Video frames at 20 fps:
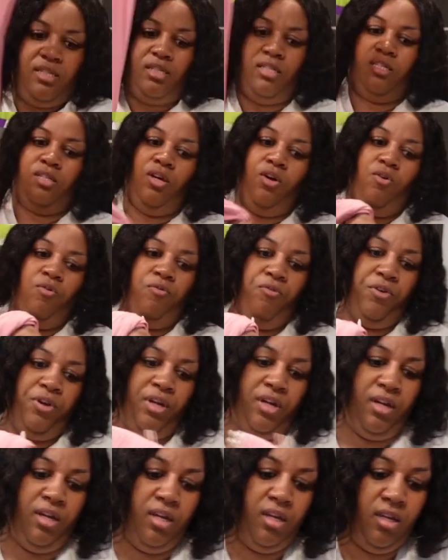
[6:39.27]
so
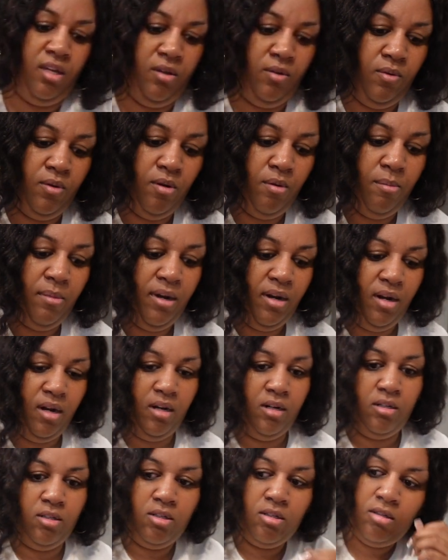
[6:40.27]
freaking cute, oh my
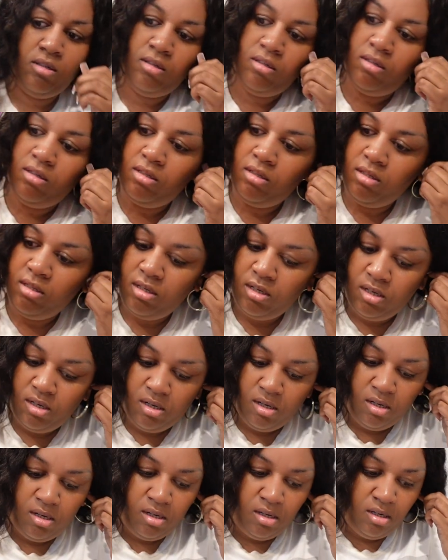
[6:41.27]
gosh.
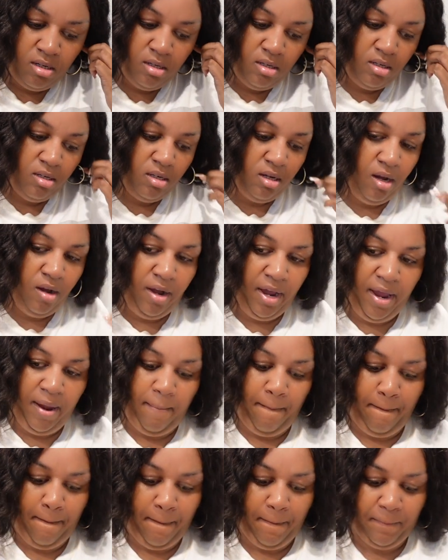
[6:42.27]
Okay,
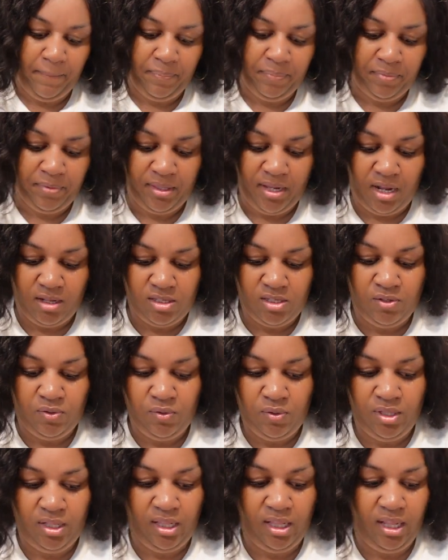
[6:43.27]
now to
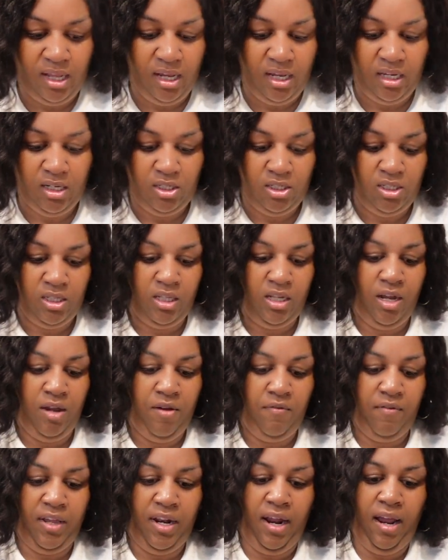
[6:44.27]
the luggage
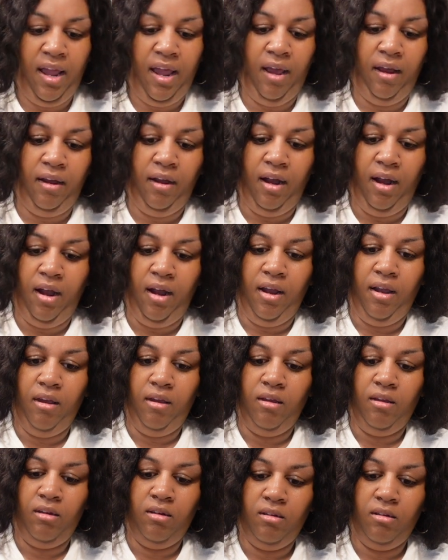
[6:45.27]
stuff that I had got.